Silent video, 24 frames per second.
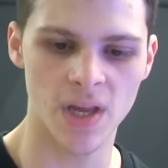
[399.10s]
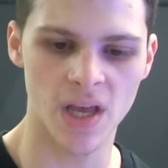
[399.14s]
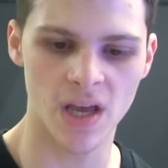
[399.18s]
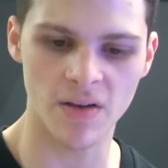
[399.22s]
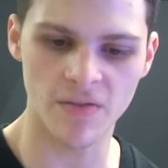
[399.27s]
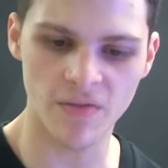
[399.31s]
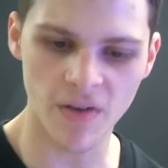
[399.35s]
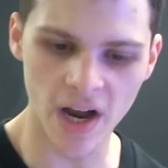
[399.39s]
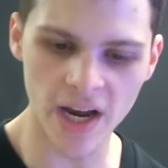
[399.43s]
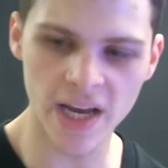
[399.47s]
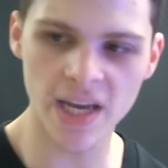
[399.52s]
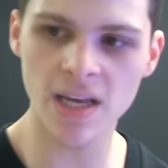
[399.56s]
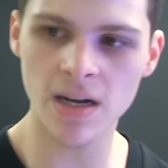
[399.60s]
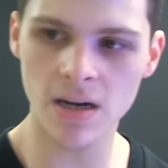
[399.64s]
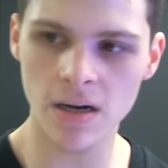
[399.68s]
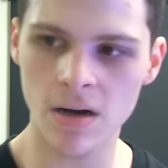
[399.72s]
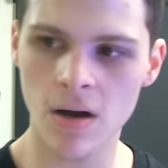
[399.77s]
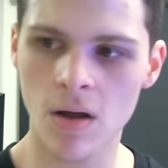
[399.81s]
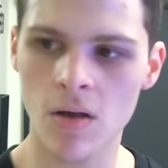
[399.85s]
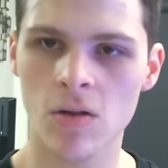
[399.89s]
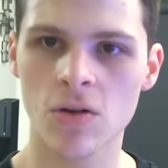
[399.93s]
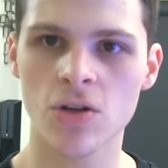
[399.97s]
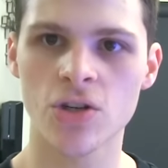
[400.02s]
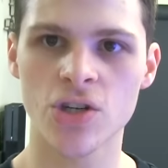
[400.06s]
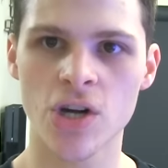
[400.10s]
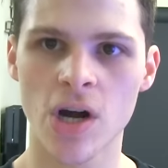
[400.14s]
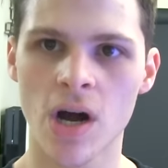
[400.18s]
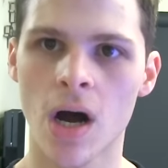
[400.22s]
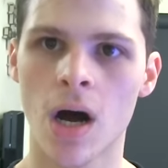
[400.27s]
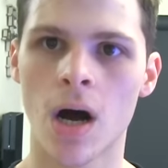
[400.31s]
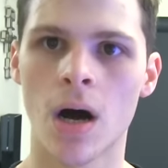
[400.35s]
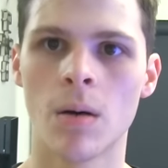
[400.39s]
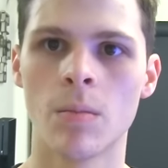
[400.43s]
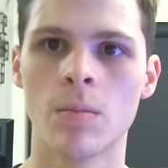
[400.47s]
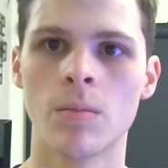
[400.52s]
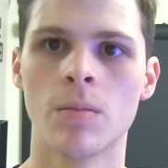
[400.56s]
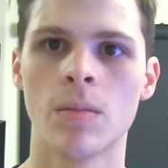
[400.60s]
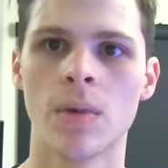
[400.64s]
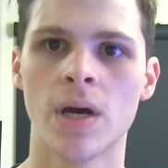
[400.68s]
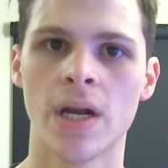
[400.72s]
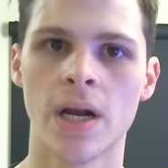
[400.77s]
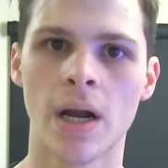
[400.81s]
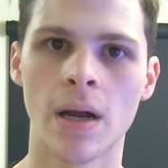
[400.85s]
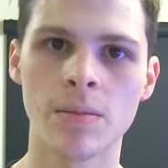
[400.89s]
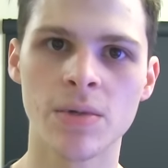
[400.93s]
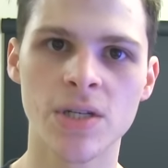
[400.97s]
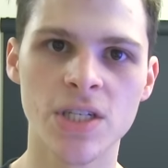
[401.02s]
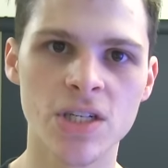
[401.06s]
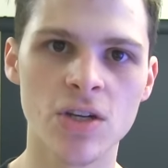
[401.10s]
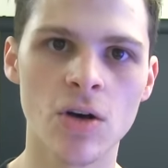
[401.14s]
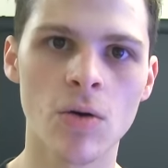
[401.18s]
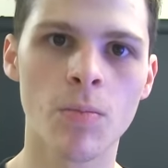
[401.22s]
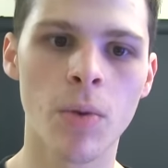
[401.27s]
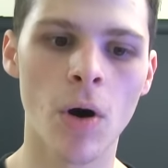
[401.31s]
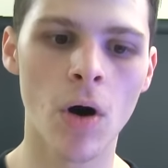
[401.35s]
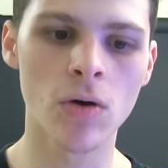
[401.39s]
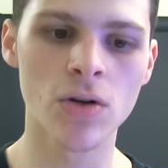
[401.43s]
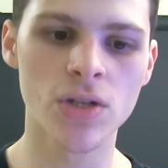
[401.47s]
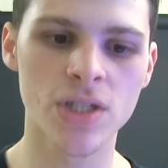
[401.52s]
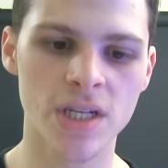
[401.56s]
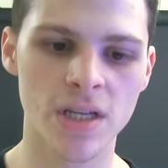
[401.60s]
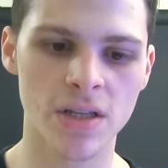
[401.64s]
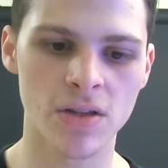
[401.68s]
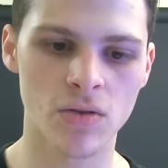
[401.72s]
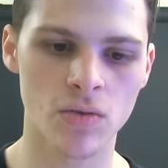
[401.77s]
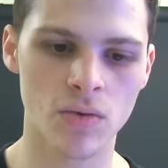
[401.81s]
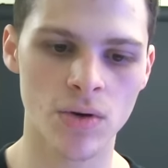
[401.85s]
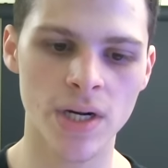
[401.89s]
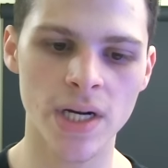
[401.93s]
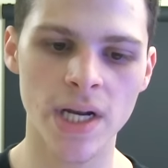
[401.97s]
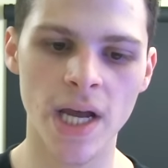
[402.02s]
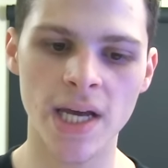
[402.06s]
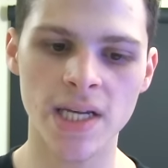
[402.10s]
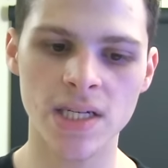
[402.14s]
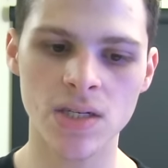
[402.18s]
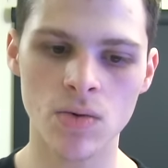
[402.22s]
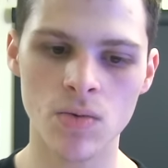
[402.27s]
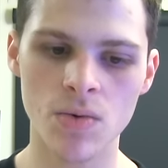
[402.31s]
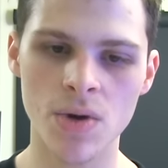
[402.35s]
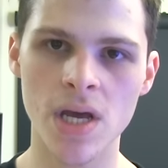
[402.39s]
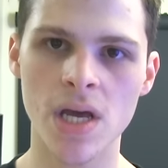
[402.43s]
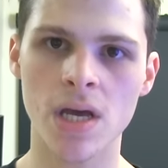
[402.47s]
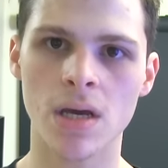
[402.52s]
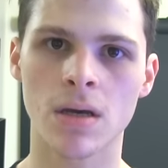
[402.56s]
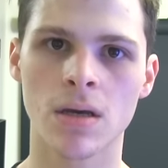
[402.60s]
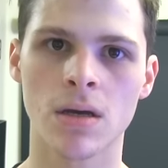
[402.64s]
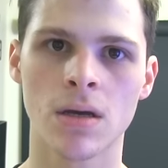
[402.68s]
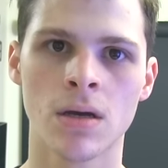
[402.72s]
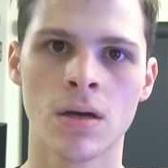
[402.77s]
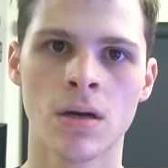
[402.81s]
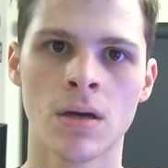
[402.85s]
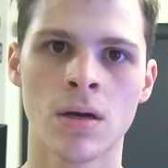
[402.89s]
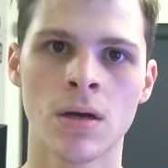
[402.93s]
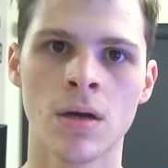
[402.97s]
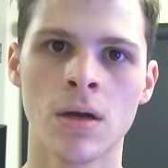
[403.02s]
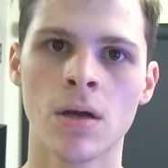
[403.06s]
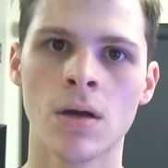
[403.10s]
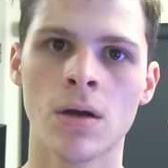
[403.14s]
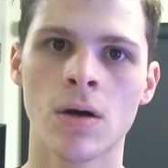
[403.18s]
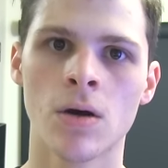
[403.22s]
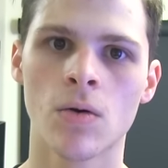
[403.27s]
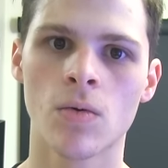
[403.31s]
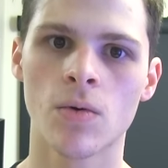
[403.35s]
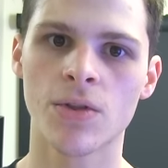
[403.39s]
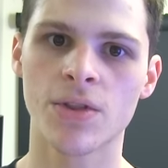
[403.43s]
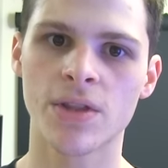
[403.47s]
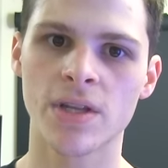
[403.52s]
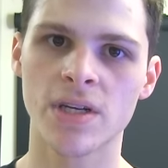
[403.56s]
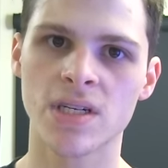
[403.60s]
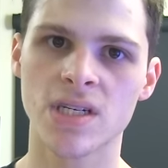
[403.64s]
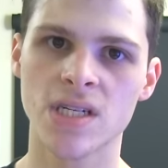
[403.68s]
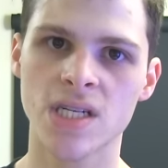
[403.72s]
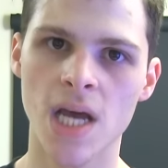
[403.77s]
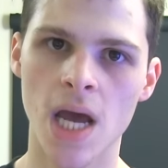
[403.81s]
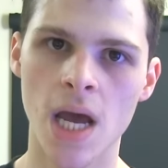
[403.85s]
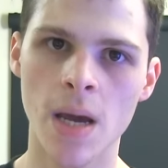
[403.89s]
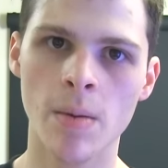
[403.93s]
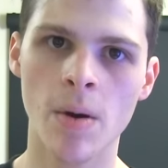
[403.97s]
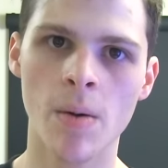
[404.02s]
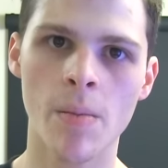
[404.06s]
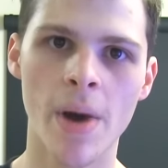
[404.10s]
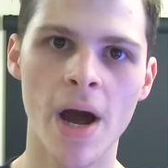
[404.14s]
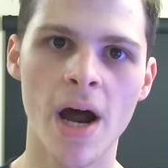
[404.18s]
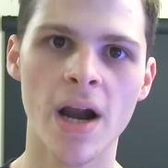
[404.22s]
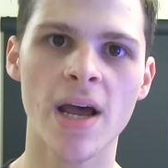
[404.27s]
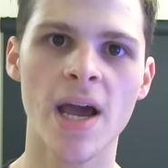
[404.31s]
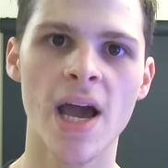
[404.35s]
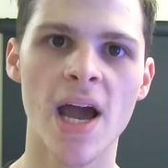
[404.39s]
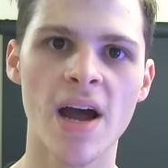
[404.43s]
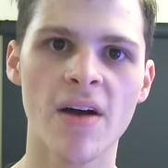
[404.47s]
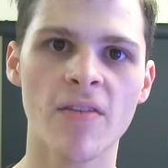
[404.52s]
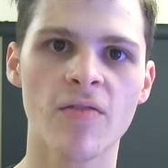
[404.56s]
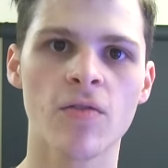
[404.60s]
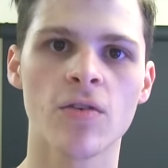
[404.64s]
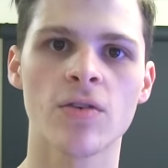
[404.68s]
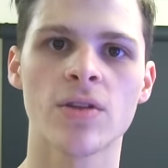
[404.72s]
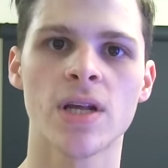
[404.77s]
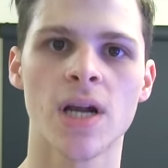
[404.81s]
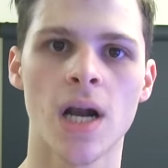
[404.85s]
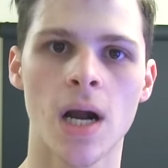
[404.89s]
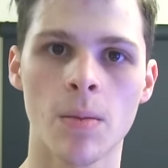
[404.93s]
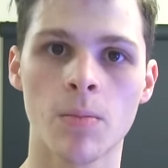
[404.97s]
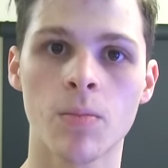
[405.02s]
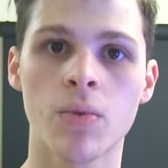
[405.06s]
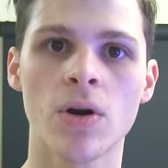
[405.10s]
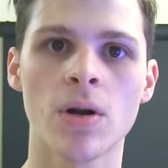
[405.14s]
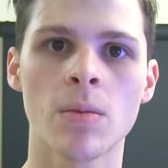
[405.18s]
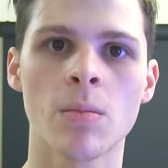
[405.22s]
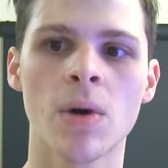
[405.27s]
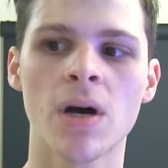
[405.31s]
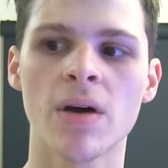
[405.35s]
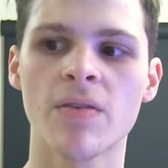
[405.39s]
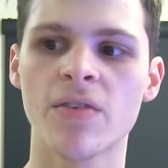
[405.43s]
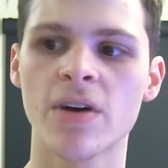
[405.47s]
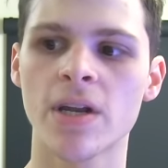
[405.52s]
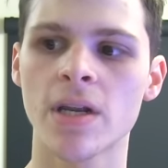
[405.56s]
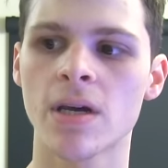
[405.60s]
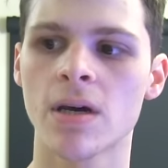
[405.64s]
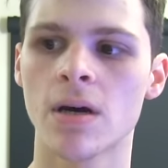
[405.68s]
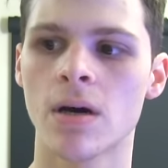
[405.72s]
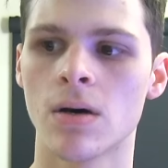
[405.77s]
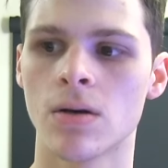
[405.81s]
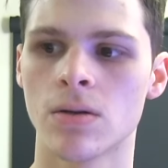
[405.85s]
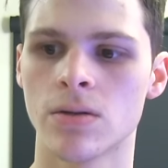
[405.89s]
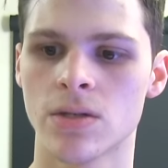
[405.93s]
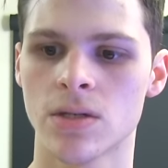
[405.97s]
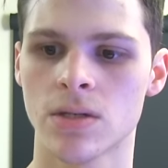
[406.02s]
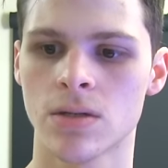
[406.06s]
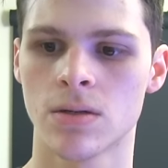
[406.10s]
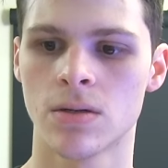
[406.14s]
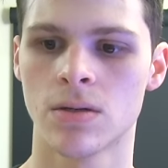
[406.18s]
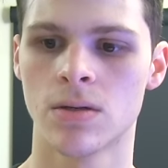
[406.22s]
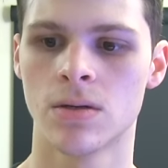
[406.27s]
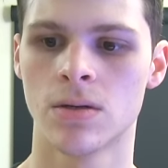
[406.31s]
If I get another job and I'm still posting 3 days a week with the same amount of effort that I put in my videos,